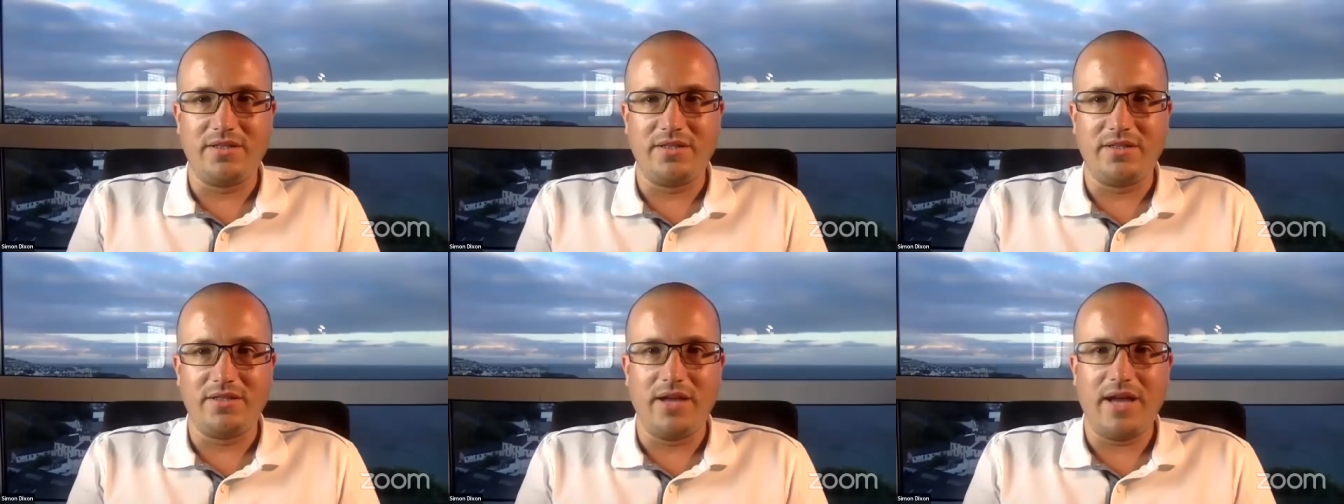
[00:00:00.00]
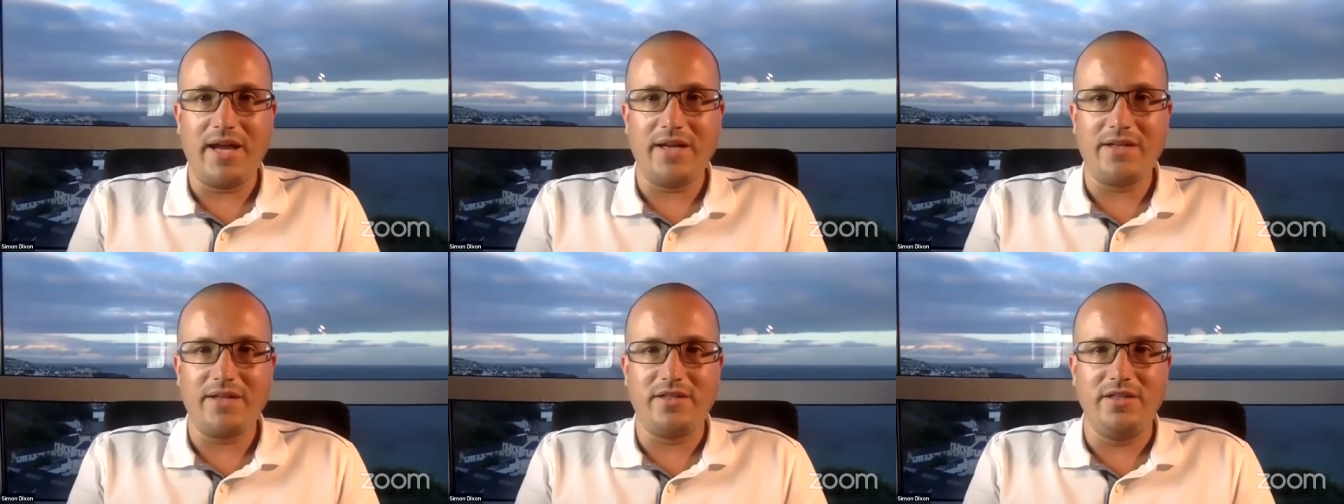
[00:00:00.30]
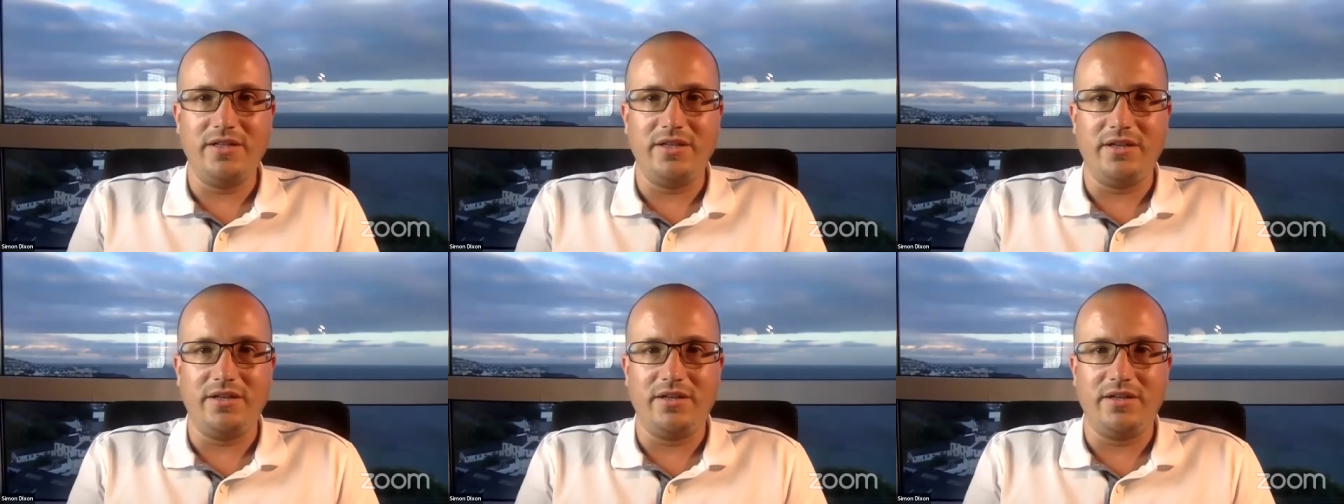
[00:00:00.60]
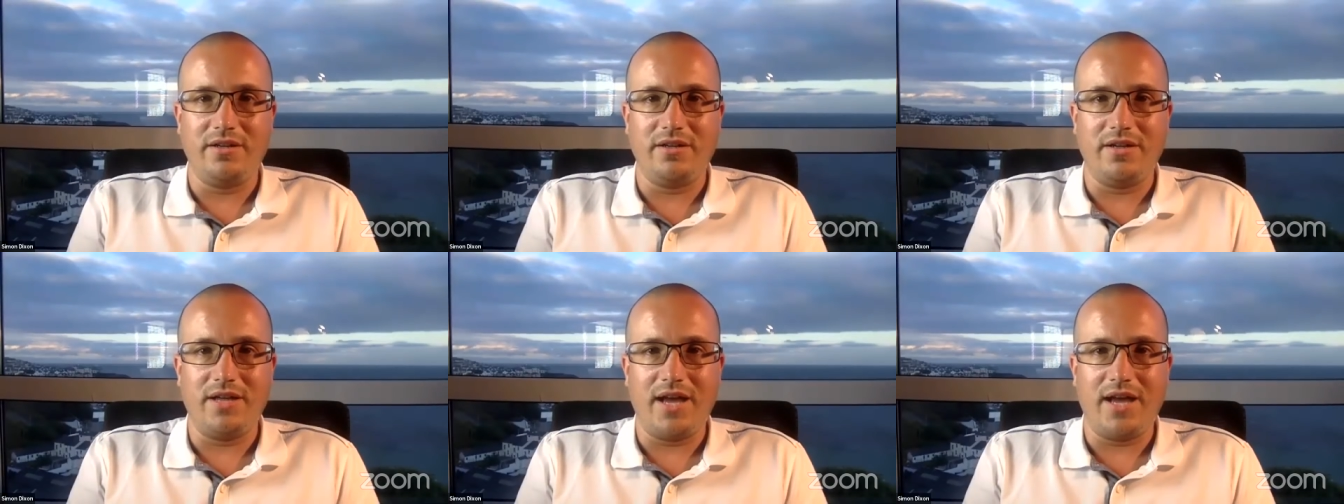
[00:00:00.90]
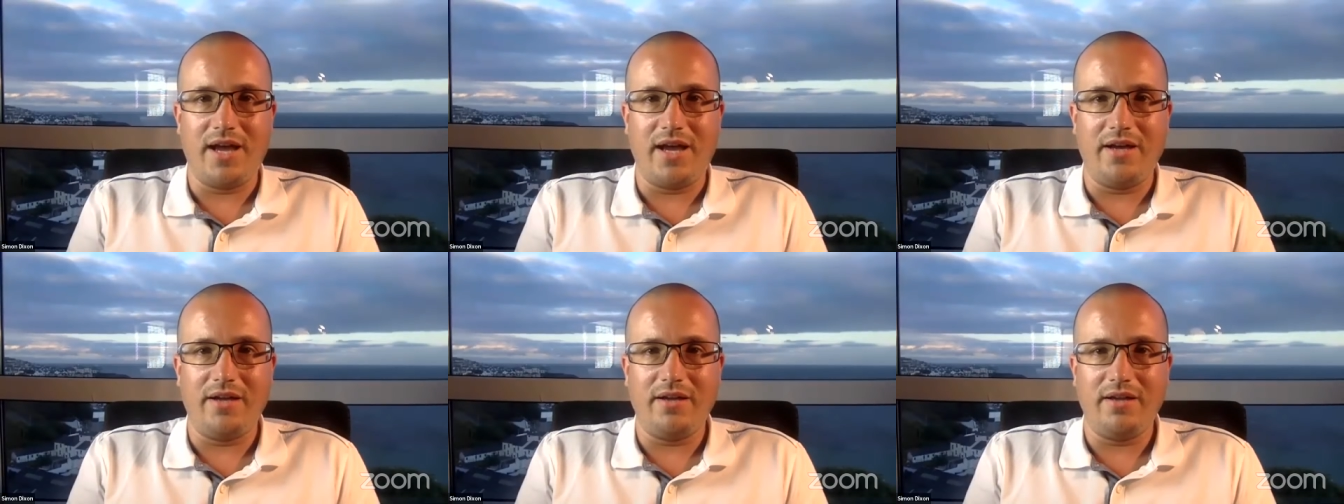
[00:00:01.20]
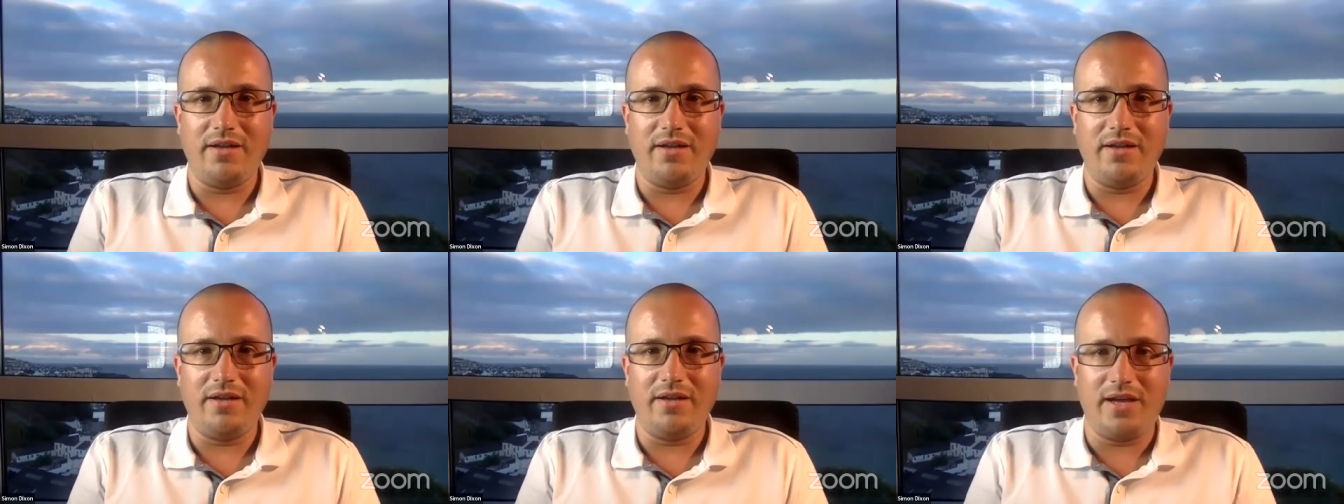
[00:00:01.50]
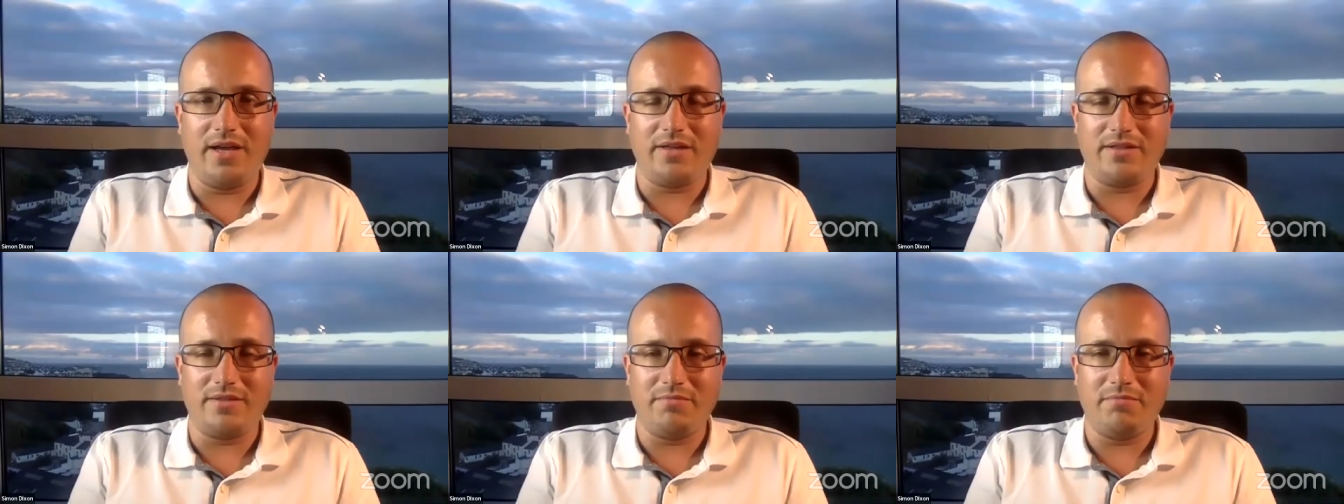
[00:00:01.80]
that are actually going to
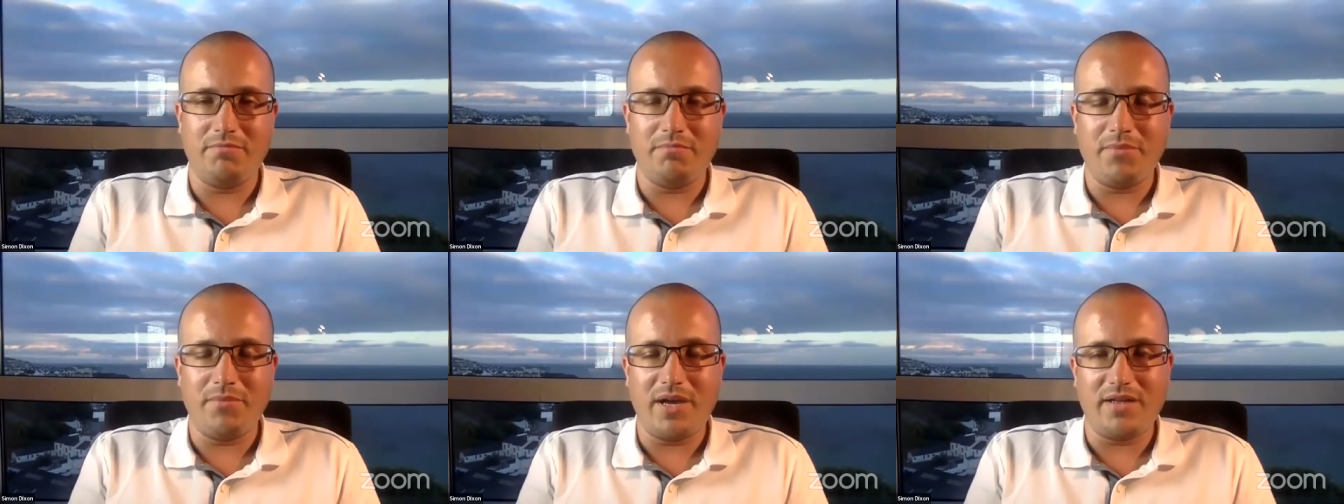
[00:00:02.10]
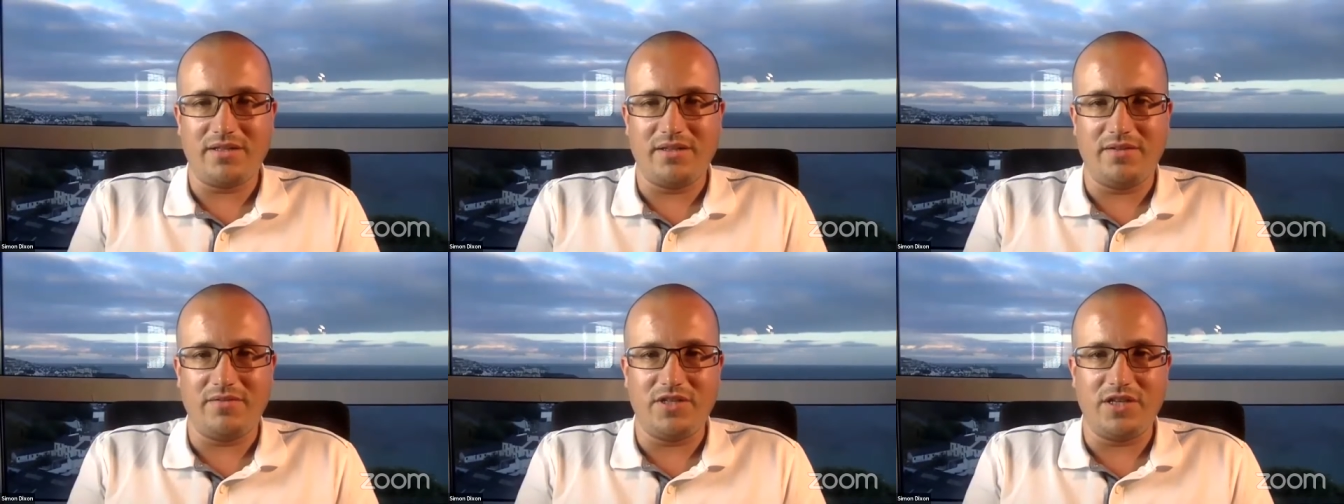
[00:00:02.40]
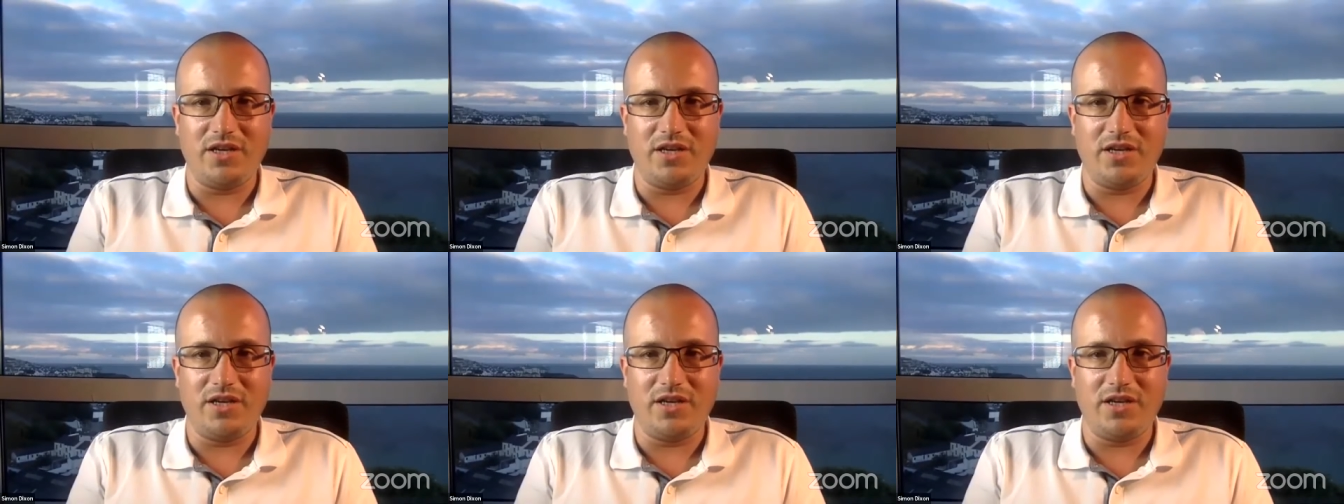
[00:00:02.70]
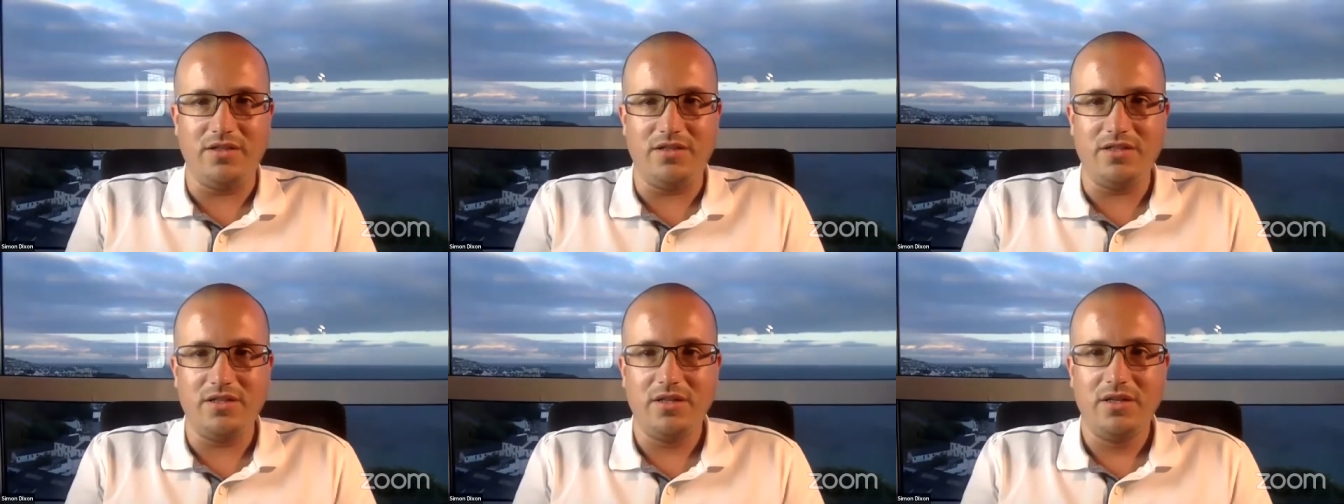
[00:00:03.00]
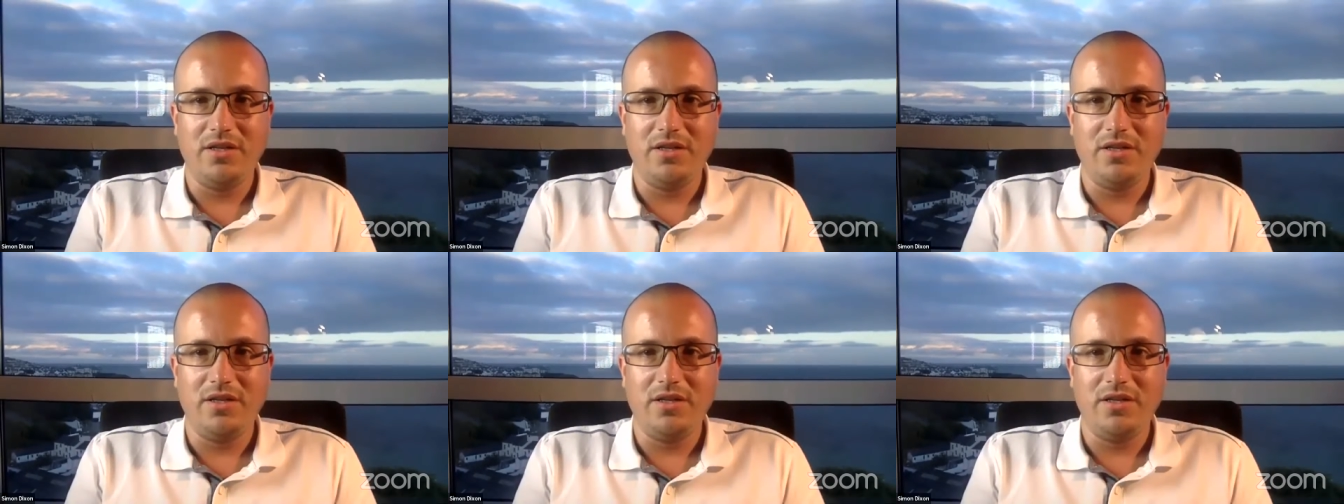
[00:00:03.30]
enact massive change.